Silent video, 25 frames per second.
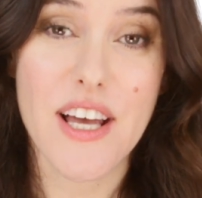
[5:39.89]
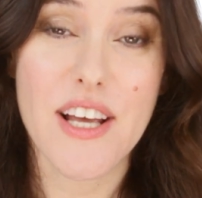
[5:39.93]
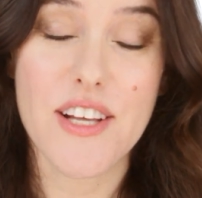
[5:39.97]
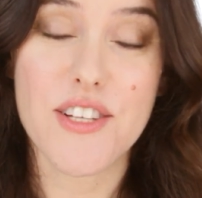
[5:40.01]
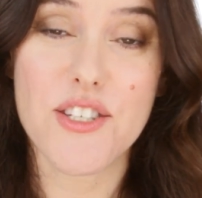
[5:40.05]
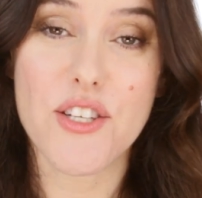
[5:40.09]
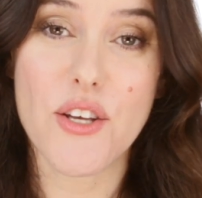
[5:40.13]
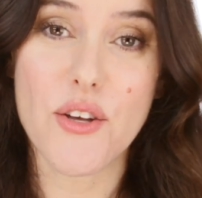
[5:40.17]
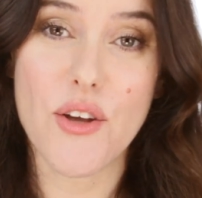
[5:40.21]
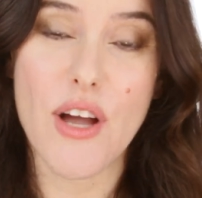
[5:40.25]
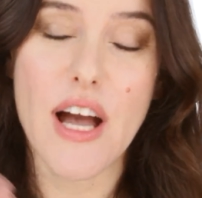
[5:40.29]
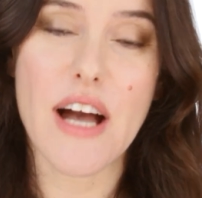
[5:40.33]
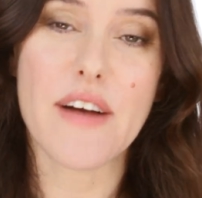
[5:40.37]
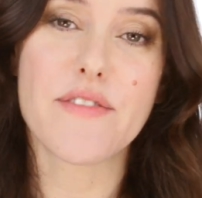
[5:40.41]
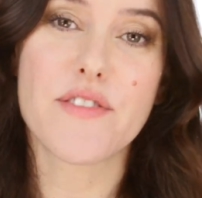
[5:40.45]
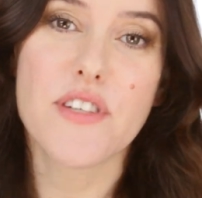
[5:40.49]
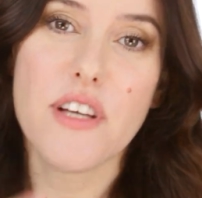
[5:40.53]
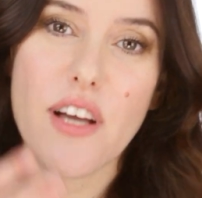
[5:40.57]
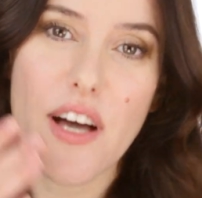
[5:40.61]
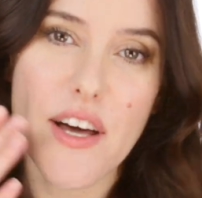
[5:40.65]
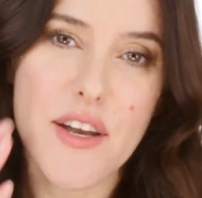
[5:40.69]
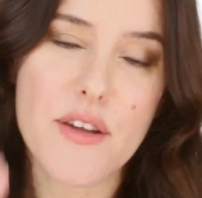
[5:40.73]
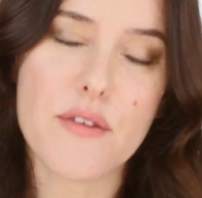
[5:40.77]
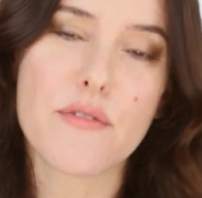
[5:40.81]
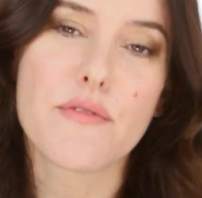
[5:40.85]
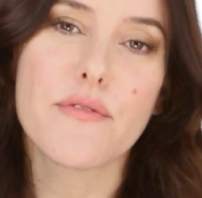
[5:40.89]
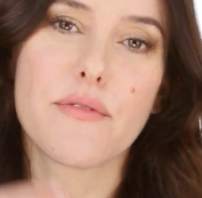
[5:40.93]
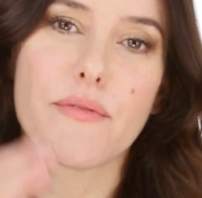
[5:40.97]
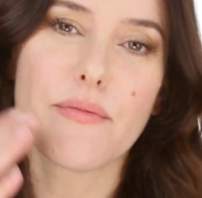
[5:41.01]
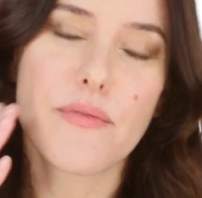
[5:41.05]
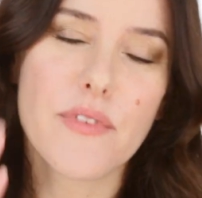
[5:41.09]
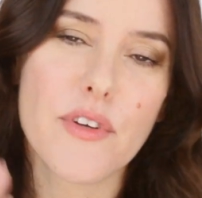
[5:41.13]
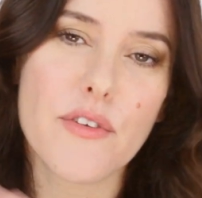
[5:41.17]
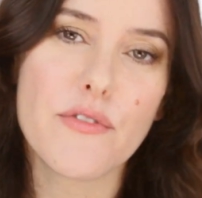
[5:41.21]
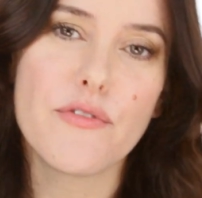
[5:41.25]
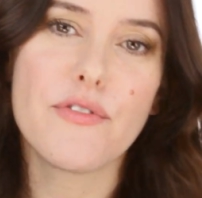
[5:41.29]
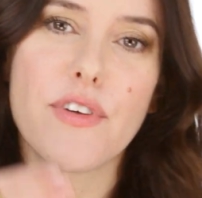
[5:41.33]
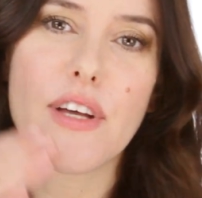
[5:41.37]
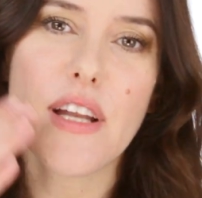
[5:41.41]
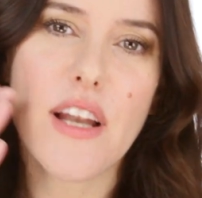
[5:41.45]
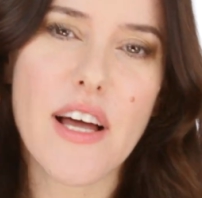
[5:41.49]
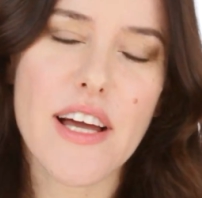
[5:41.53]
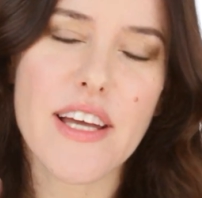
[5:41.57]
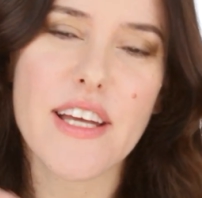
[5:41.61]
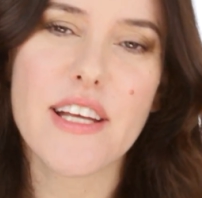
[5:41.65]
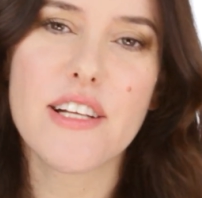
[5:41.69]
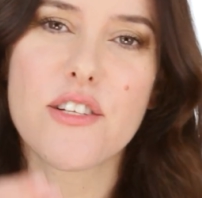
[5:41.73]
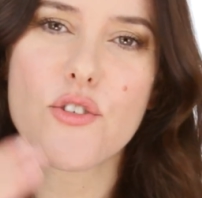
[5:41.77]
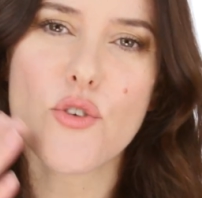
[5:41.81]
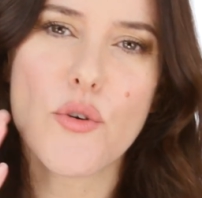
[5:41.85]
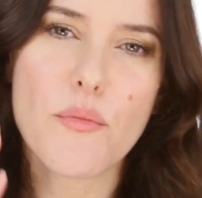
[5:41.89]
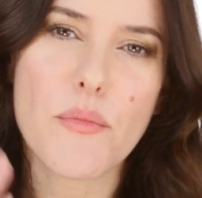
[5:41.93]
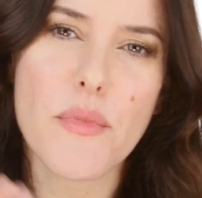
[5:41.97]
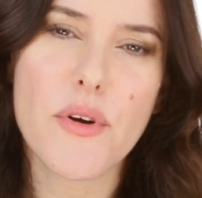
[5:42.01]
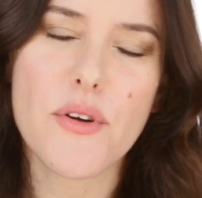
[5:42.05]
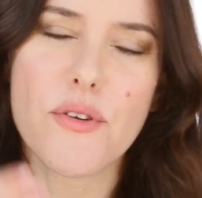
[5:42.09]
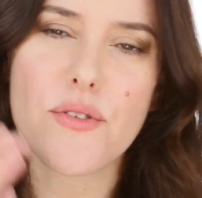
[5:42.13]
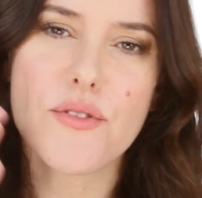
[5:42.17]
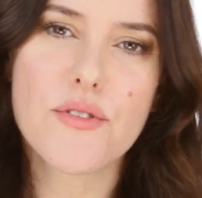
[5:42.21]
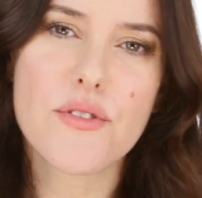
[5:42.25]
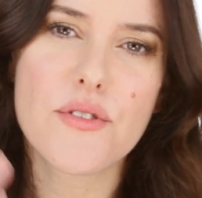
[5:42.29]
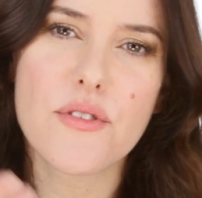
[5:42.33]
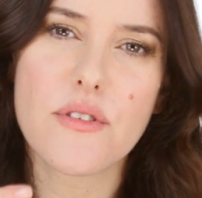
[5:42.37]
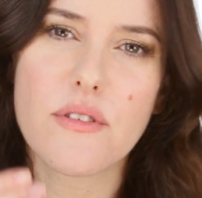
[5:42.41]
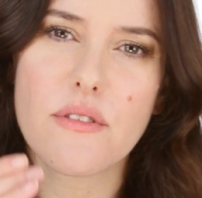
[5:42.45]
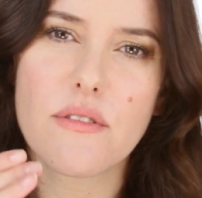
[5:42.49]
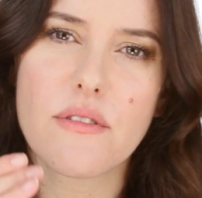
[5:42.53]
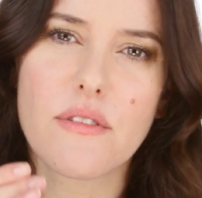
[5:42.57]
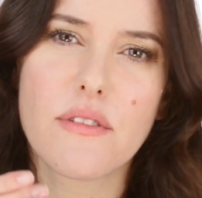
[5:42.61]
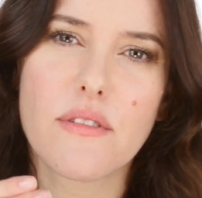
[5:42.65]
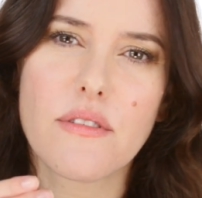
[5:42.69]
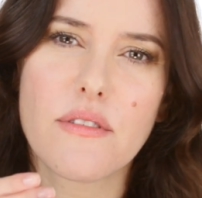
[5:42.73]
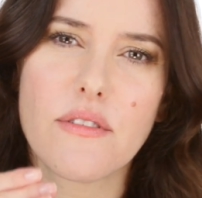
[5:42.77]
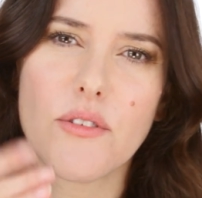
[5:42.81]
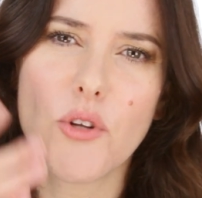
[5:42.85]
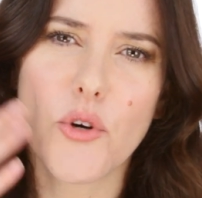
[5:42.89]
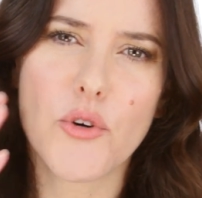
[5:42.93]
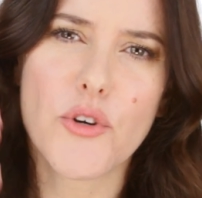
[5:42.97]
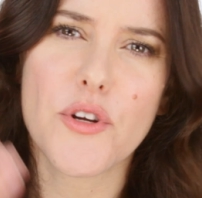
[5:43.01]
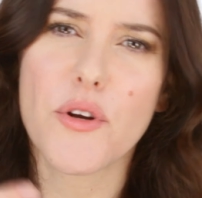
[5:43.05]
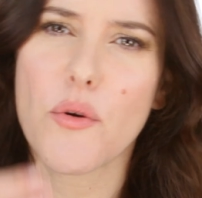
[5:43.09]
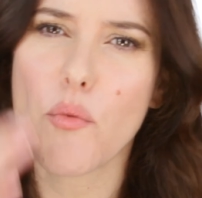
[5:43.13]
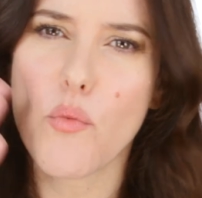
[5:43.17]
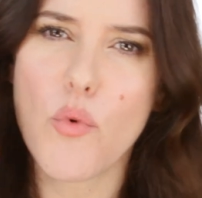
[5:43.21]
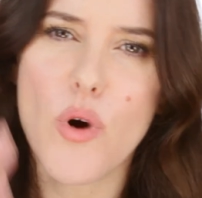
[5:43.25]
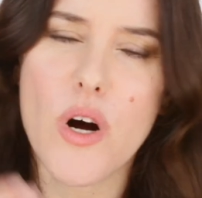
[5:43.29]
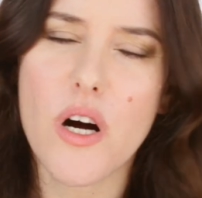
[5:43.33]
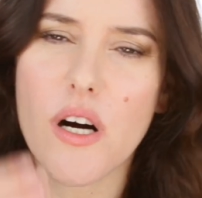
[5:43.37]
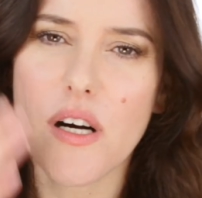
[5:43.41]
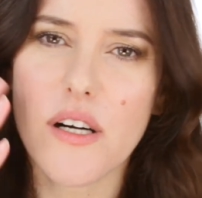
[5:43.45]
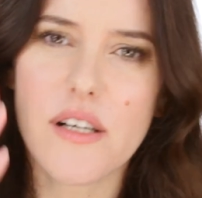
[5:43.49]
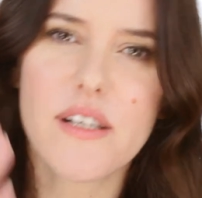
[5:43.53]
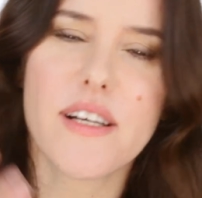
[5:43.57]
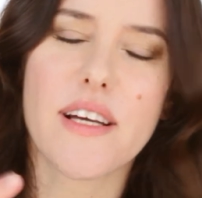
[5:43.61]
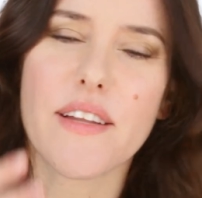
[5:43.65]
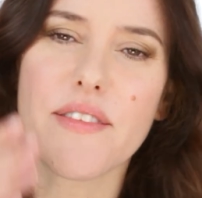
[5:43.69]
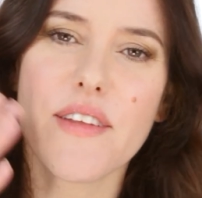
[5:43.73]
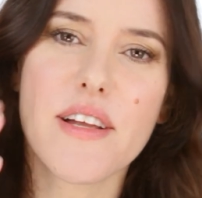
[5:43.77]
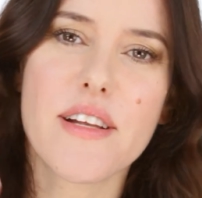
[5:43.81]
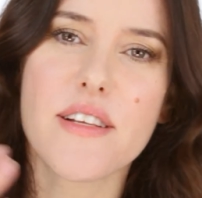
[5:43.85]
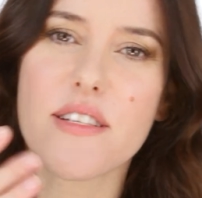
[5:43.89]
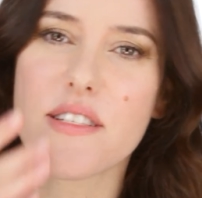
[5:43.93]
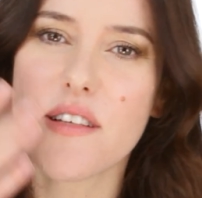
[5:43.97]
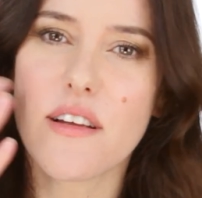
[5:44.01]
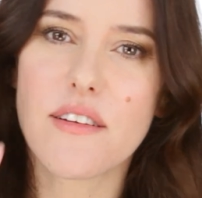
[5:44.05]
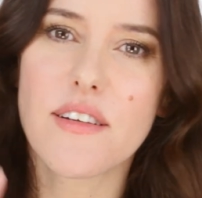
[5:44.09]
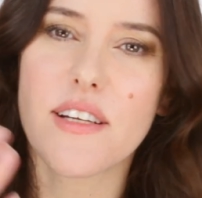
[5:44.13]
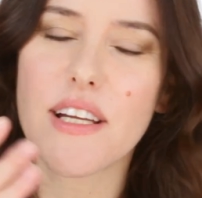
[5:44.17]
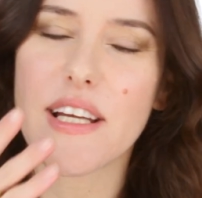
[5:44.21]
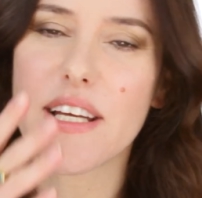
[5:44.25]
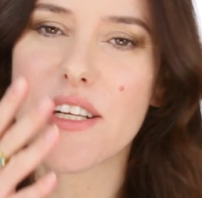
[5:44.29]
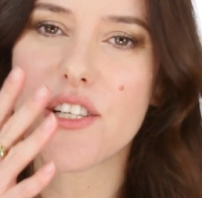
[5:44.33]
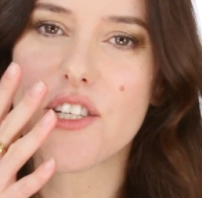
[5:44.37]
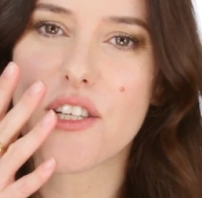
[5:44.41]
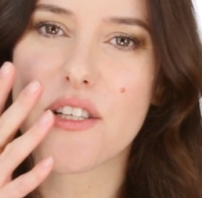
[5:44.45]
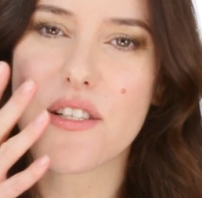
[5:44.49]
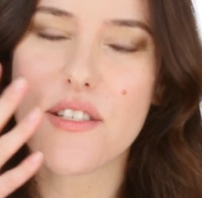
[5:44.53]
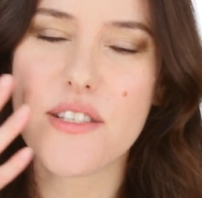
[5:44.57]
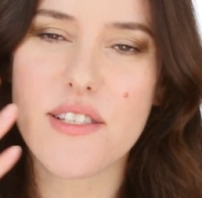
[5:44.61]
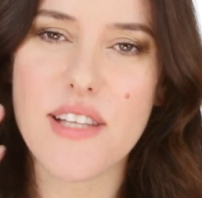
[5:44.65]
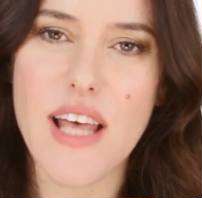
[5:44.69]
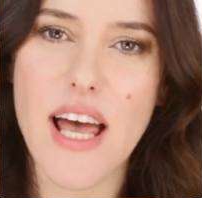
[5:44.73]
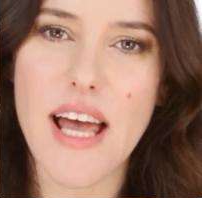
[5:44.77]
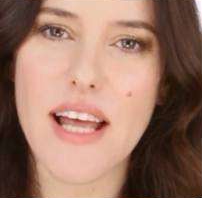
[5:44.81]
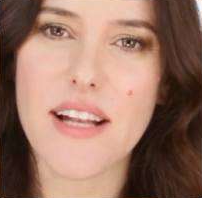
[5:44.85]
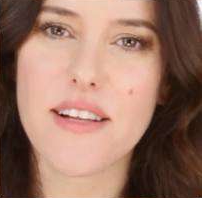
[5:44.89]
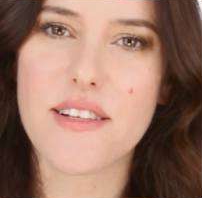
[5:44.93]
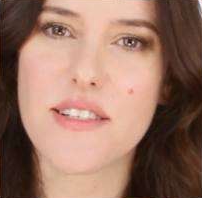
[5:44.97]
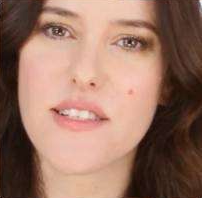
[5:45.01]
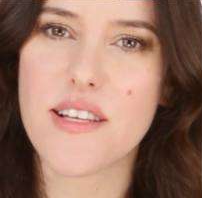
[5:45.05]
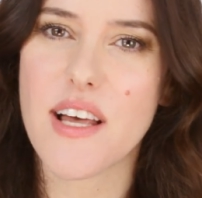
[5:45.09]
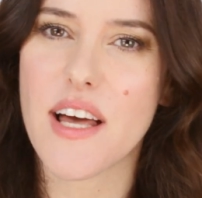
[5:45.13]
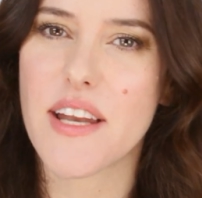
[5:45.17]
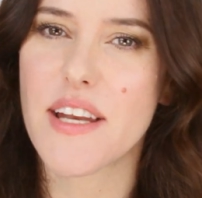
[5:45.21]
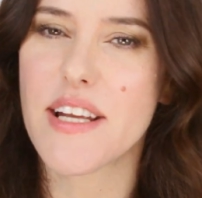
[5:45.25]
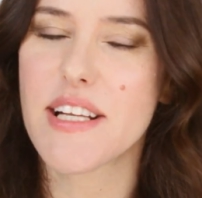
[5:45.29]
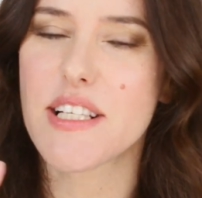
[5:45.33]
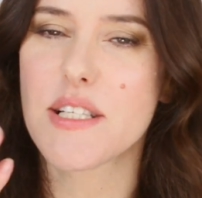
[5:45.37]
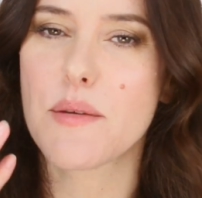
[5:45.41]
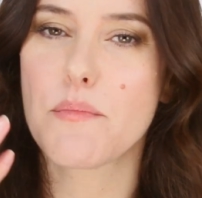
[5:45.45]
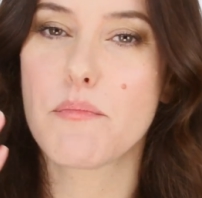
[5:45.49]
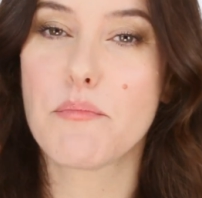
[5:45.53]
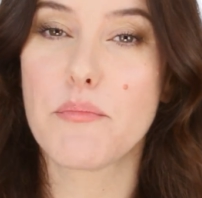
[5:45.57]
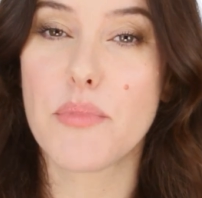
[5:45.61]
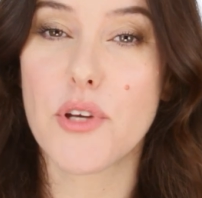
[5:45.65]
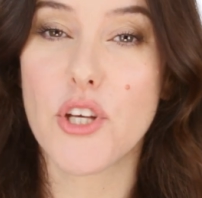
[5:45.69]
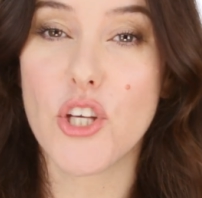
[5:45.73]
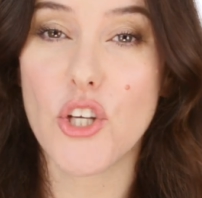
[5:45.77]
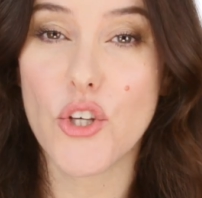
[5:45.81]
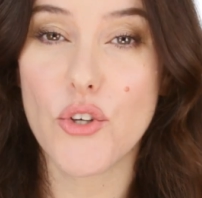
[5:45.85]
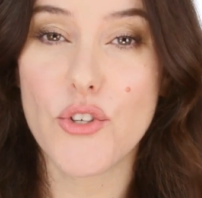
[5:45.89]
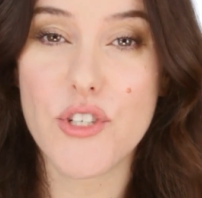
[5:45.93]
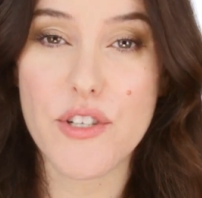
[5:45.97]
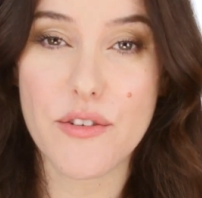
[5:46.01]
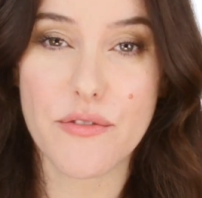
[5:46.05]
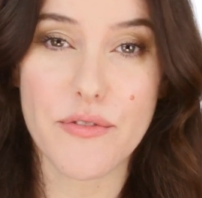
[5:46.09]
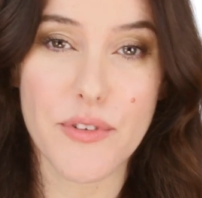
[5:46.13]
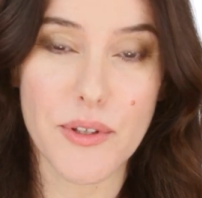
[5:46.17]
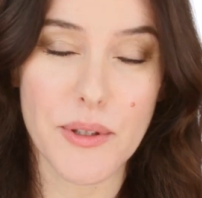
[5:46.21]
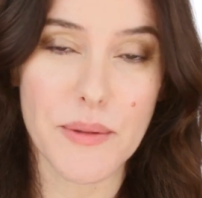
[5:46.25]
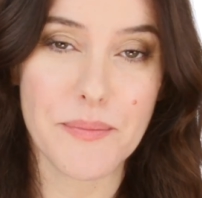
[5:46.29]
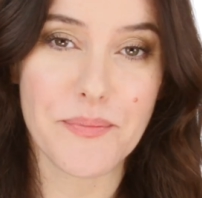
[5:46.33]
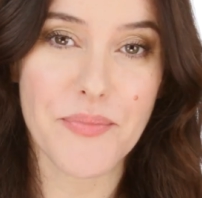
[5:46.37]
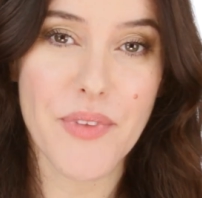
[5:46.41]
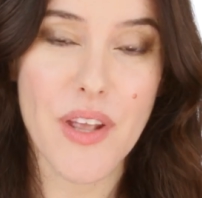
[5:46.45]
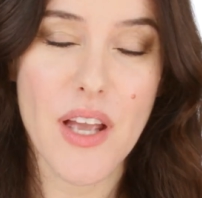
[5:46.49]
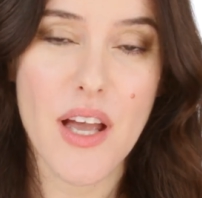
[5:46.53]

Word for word: So you have to kind of, you feel like it's almost not going to work, and then suddenly it just sets and it's beautiful.